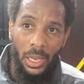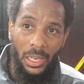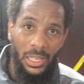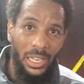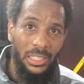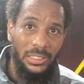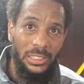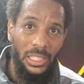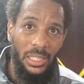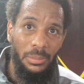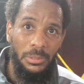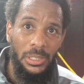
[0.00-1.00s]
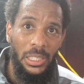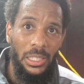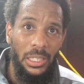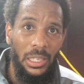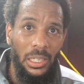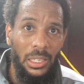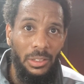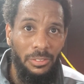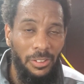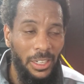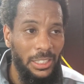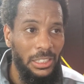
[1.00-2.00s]
I got Sam Tia
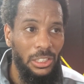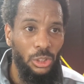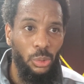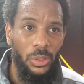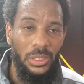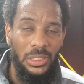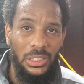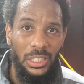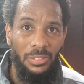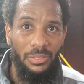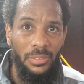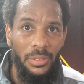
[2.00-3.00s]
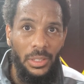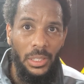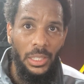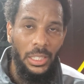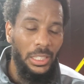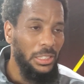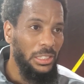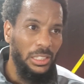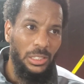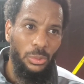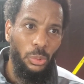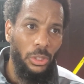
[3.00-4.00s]
fighting the 27th. He
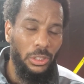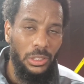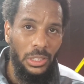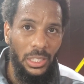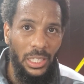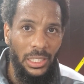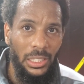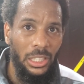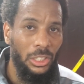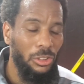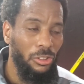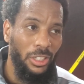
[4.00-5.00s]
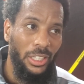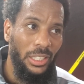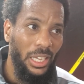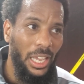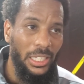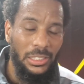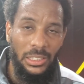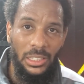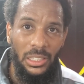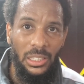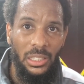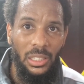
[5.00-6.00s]
just worked today. He looked great,
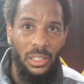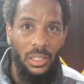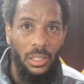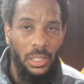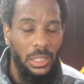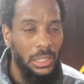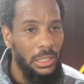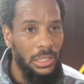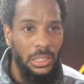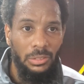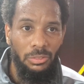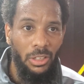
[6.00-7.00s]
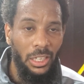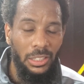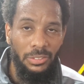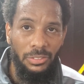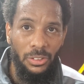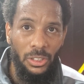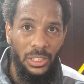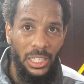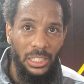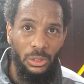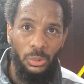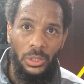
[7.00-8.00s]
excellent. He ready for
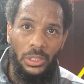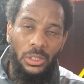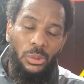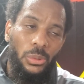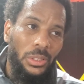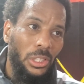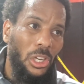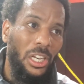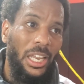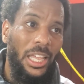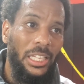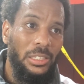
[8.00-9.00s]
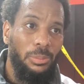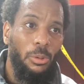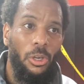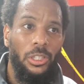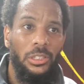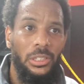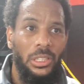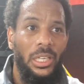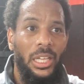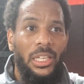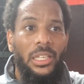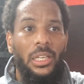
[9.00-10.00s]
next week. This was our last sparring
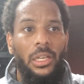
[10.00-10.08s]
today.